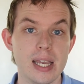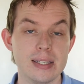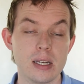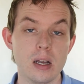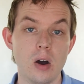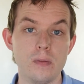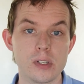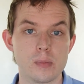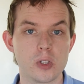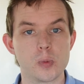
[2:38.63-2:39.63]
is that it
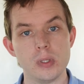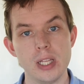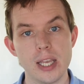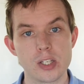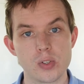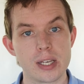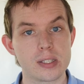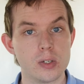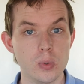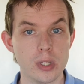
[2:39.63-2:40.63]
offers multiple layer
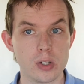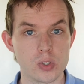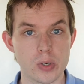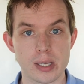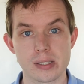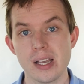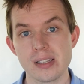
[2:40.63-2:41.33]
tracks and audio tracks,